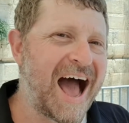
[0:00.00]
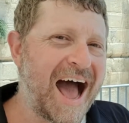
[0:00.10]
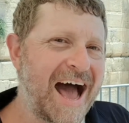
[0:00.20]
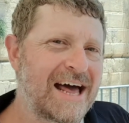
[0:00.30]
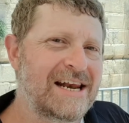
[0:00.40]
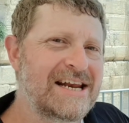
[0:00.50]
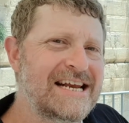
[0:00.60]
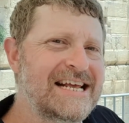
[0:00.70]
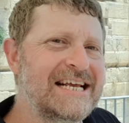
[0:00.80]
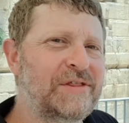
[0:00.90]

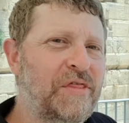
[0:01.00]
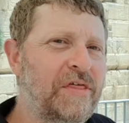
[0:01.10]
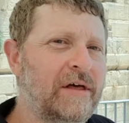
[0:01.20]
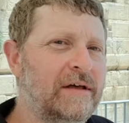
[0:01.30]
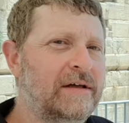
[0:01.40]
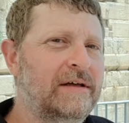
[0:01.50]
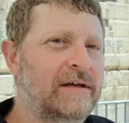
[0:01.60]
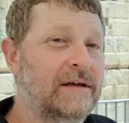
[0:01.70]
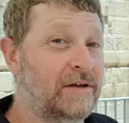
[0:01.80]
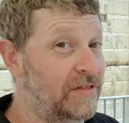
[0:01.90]
underneath
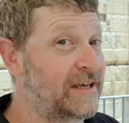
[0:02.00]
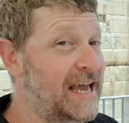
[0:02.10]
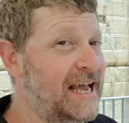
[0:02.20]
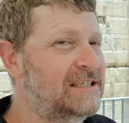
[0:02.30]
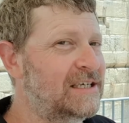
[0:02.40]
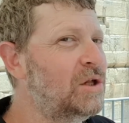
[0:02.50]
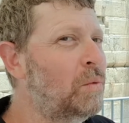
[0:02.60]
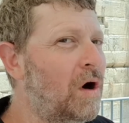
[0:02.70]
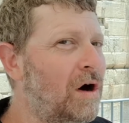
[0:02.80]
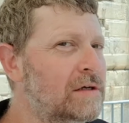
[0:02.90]
the gates and the
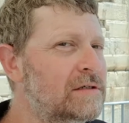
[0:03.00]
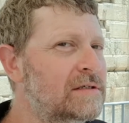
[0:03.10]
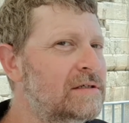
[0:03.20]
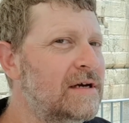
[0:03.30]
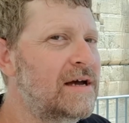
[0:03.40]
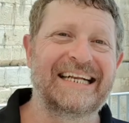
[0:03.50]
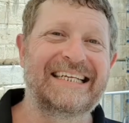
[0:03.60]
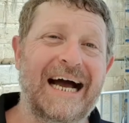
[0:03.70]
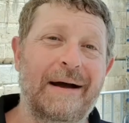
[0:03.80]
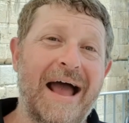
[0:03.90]
walls,
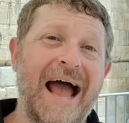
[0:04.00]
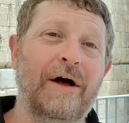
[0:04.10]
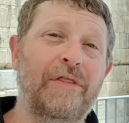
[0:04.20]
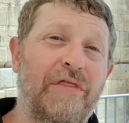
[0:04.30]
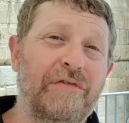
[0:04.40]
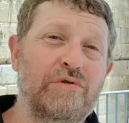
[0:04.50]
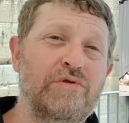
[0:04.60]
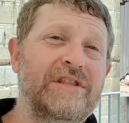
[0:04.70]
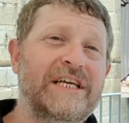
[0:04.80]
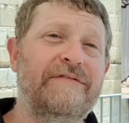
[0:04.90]
and come out
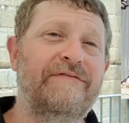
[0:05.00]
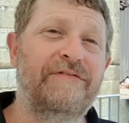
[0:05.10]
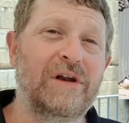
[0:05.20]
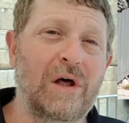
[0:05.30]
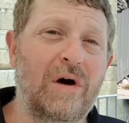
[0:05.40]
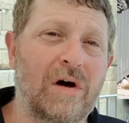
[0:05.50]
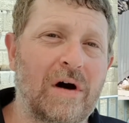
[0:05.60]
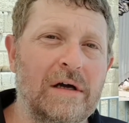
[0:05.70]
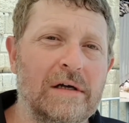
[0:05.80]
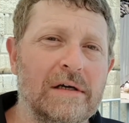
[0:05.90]
through the
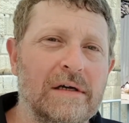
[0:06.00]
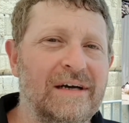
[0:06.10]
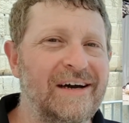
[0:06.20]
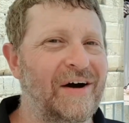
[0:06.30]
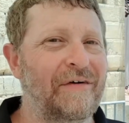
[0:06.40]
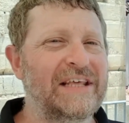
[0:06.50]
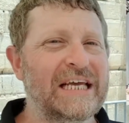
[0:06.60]
floor of the